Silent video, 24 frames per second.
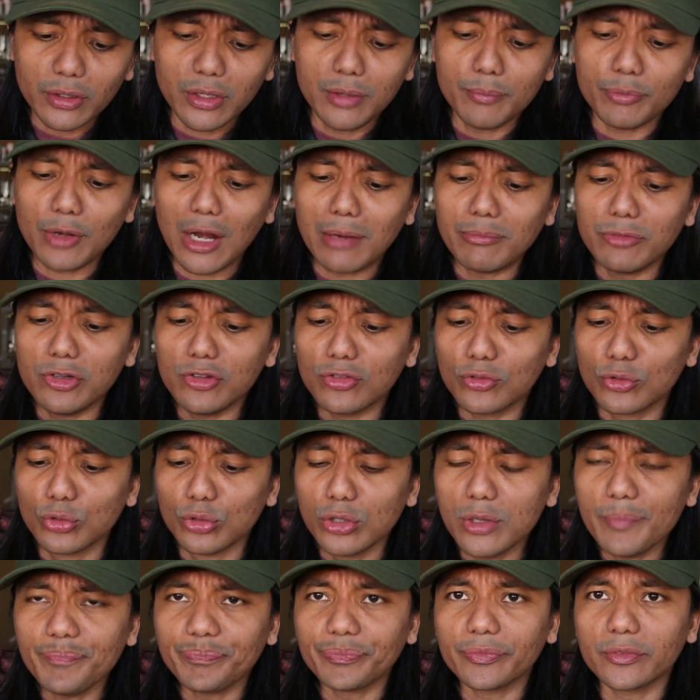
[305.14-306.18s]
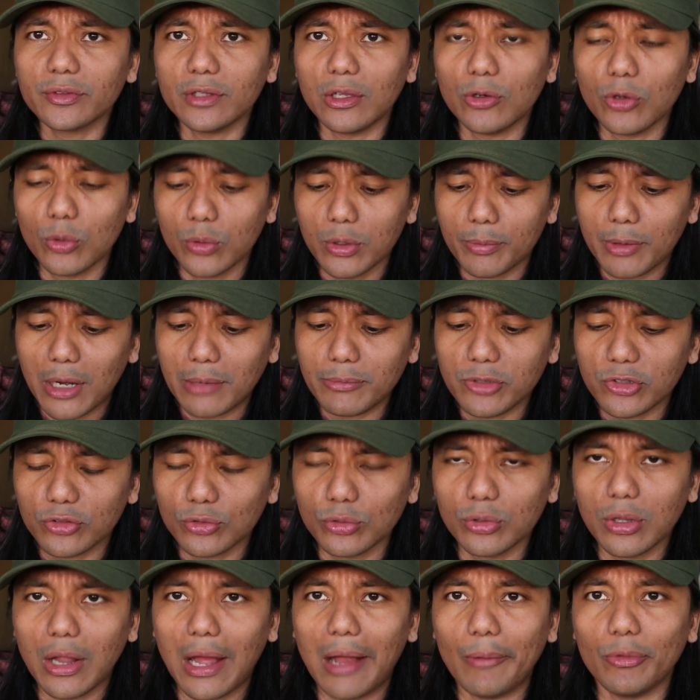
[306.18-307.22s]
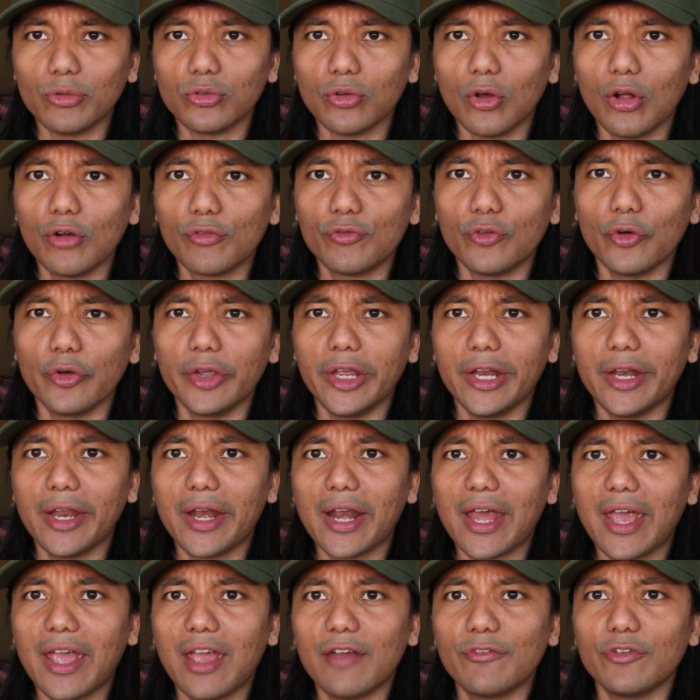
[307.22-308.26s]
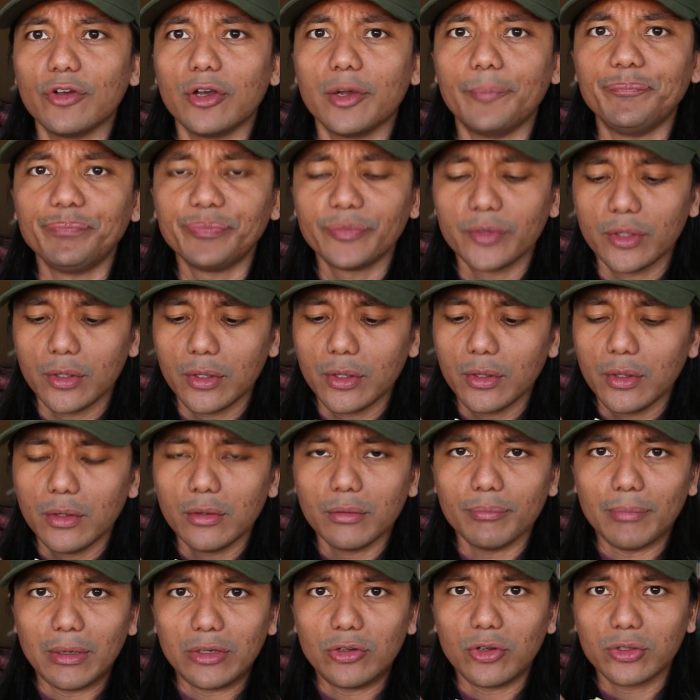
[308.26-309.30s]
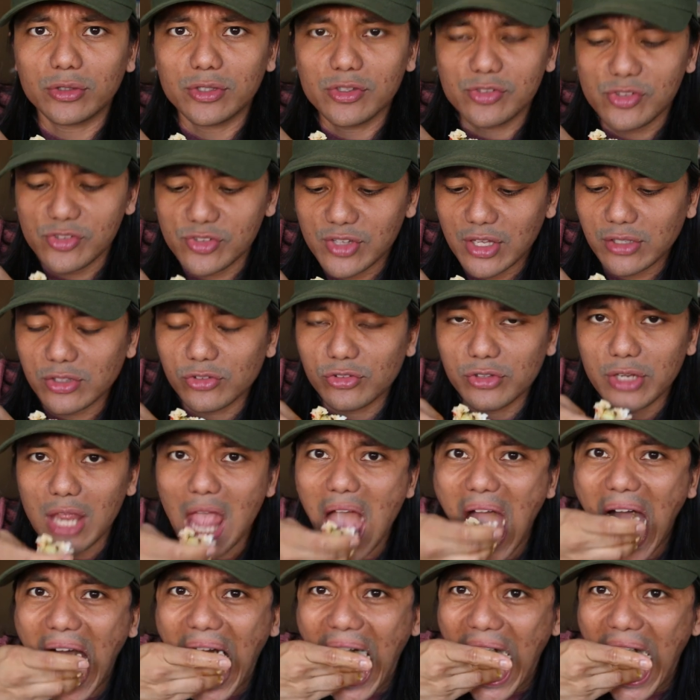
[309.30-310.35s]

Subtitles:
in primary school, the lower primary school. I was all for it, and I have my daughter's in standard 3.